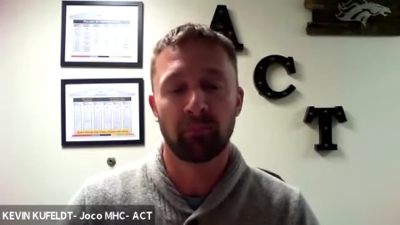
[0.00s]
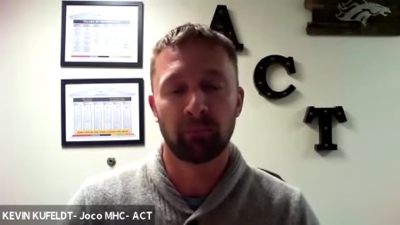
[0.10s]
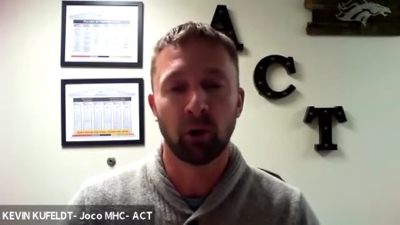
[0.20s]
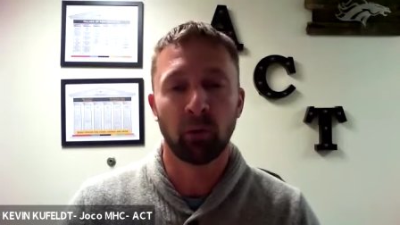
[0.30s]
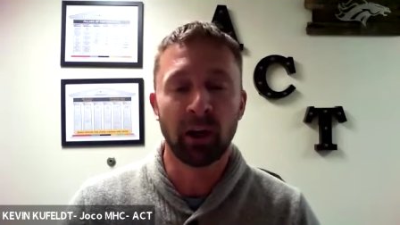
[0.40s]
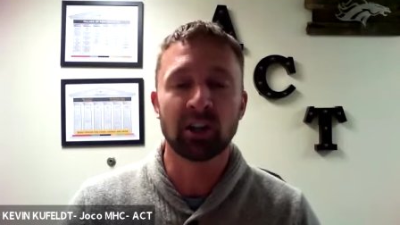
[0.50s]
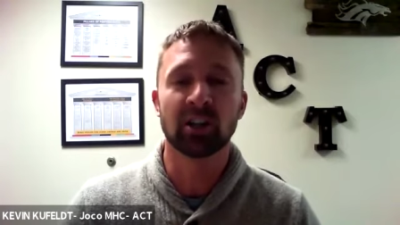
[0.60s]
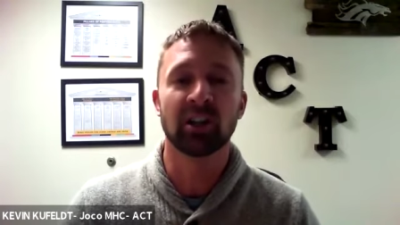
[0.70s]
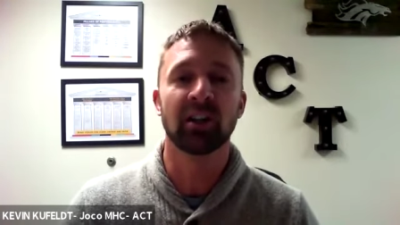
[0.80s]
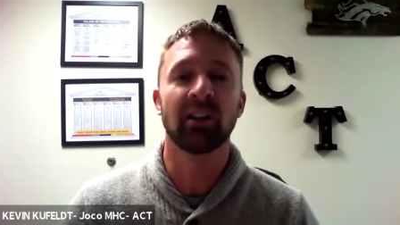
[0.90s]

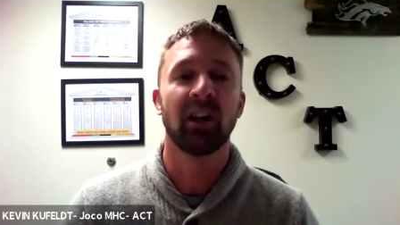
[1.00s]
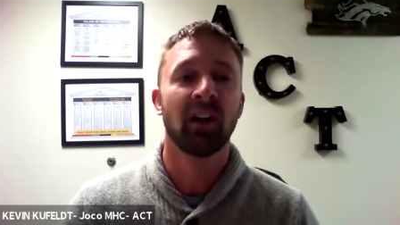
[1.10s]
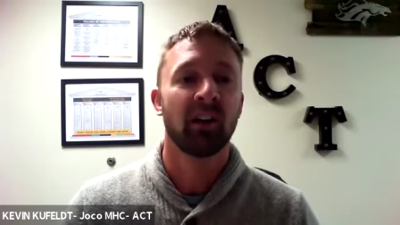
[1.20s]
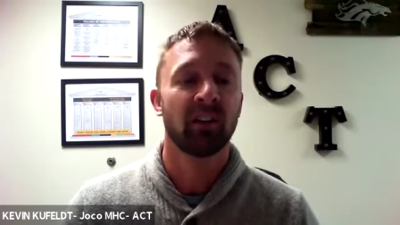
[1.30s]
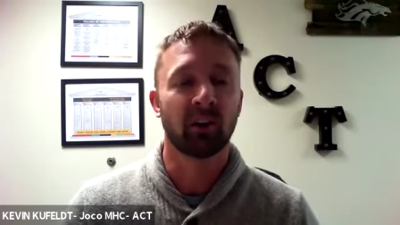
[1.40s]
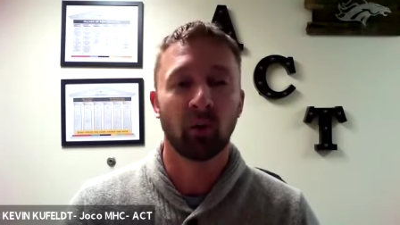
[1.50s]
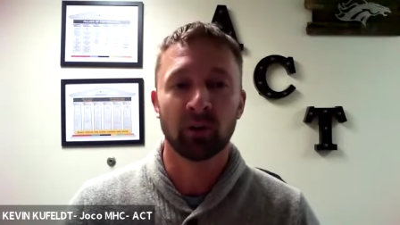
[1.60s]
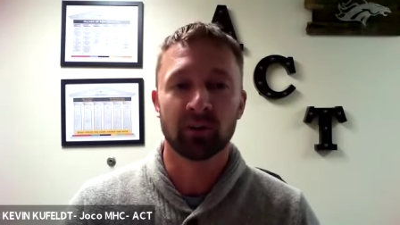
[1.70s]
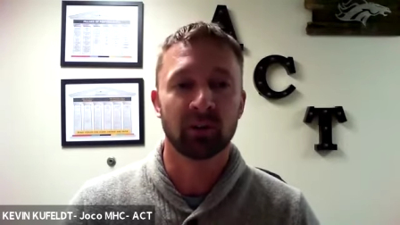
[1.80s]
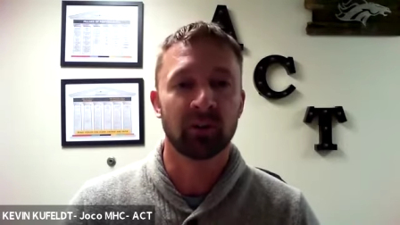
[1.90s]
probation, the
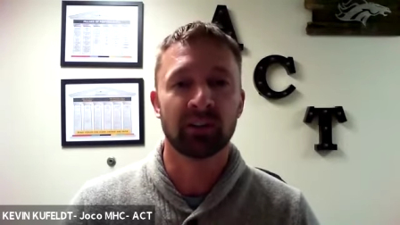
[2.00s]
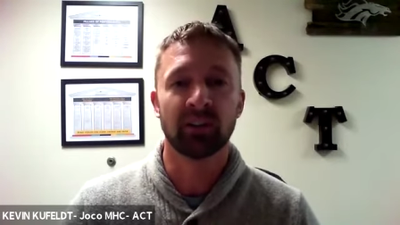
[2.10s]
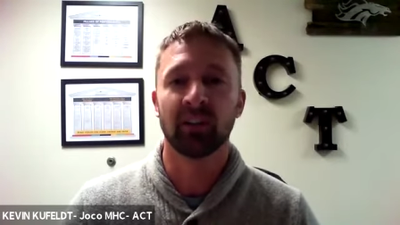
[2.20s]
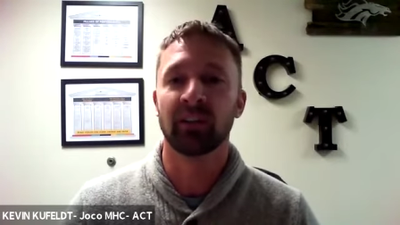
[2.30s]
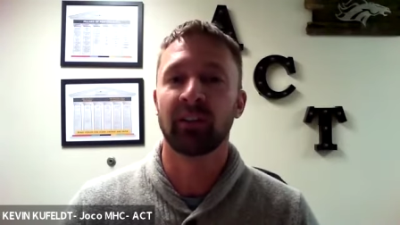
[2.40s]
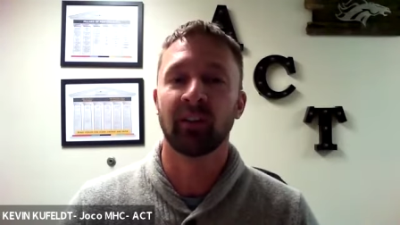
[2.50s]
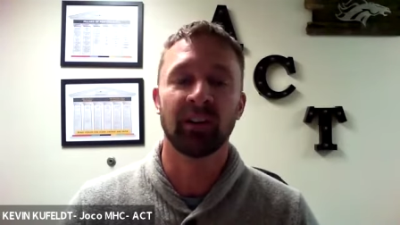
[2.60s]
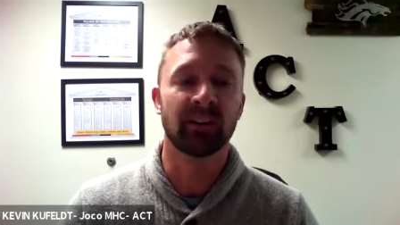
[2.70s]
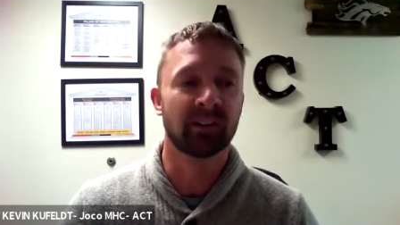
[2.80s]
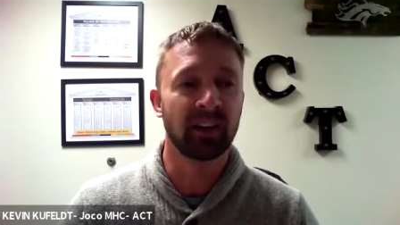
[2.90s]
court services, they're in
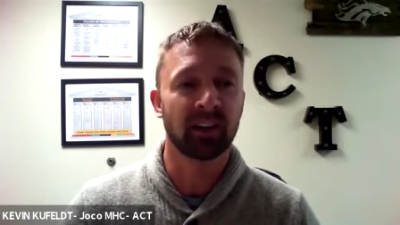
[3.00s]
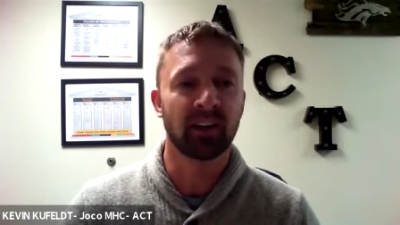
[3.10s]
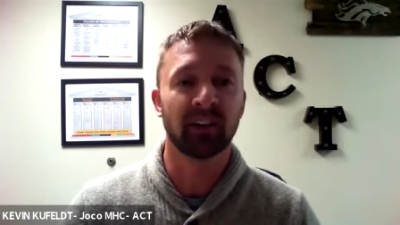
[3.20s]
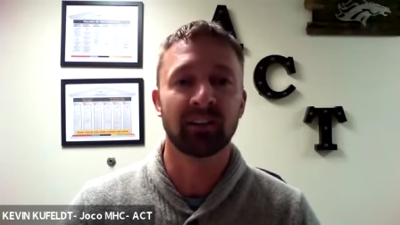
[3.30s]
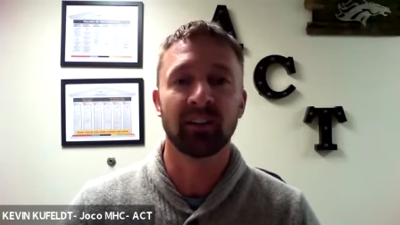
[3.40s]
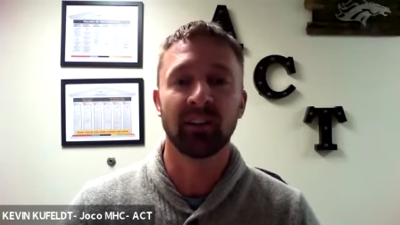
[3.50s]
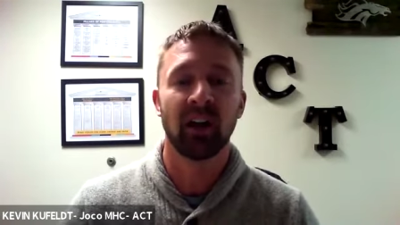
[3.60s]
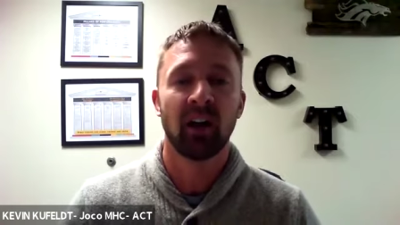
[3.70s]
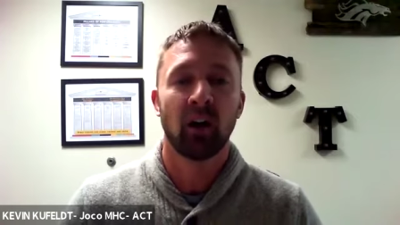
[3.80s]
state custody.